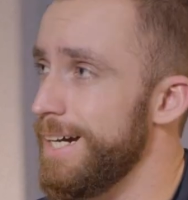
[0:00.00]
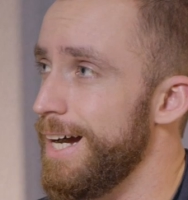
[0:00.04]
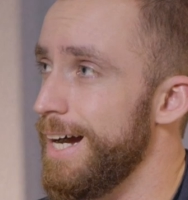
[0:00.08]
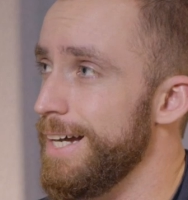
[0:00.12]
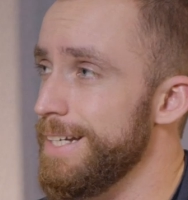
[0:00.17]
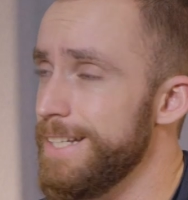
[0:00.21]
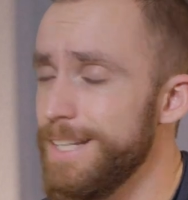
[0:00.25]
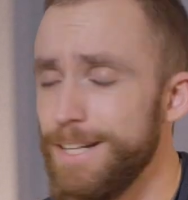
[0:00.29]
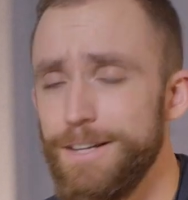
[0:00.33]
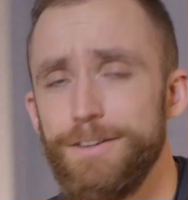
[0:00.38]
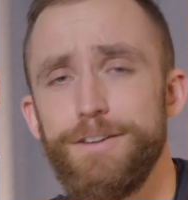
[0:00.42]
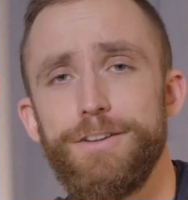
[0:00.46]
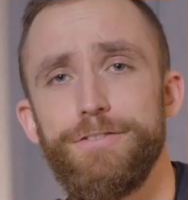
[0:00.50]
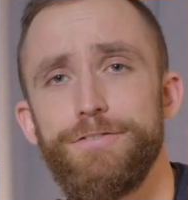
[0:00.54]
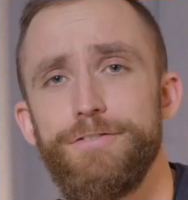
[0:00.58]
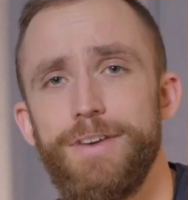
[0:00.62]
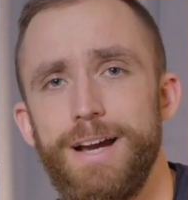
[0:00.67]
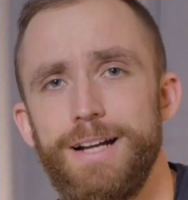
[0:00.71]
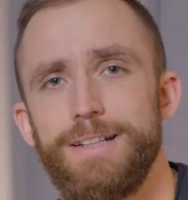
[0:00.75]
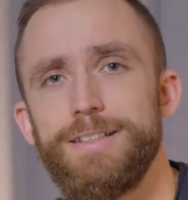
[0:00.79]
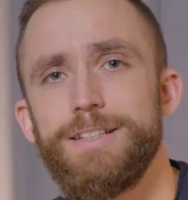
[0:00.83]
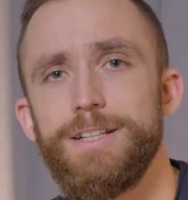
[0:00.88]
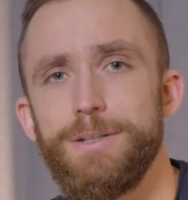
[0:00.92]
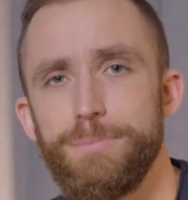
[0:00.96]
I did an
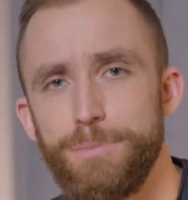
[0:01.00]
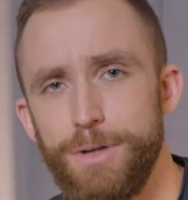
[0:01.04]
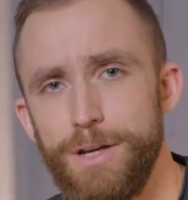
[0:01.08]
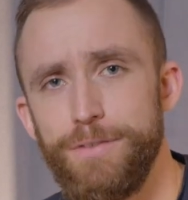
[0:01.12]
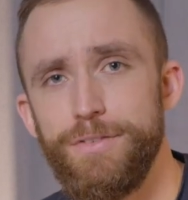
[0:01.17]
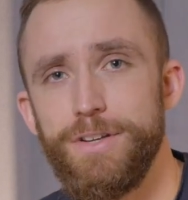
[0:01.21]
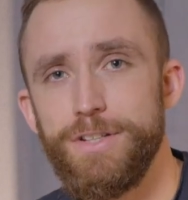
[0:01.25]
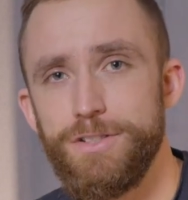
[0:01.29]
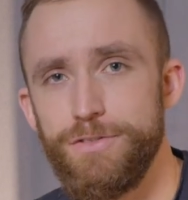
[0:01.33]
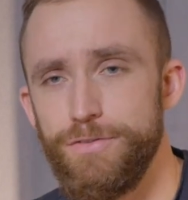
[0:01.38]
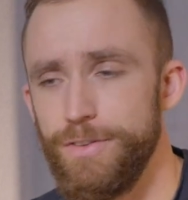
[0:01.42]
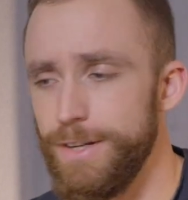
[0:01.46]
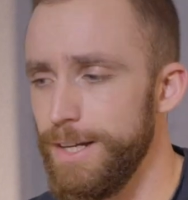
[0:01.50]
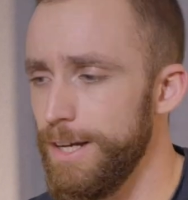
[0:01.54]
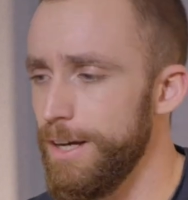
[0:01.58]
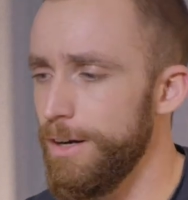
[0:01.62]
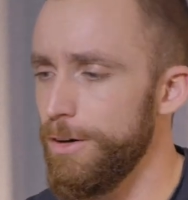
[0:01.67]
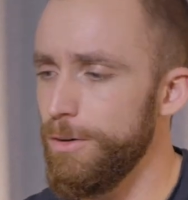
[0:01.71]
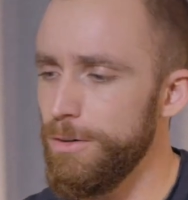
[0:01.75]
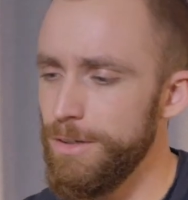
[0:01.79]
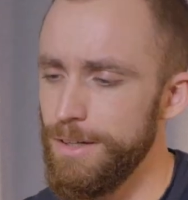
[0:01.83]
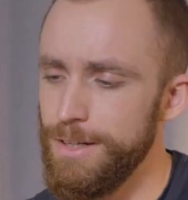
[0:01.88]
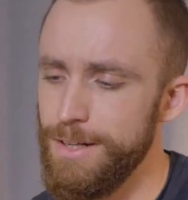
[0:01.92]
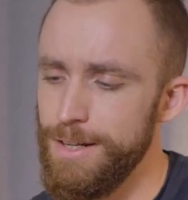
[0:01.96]
effect in a previous
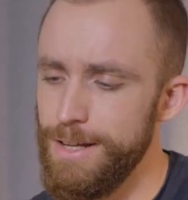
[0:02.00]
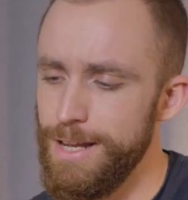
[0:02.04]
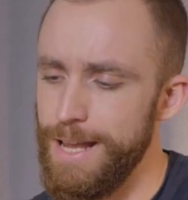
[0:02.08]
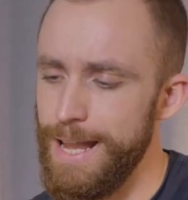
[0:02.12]
video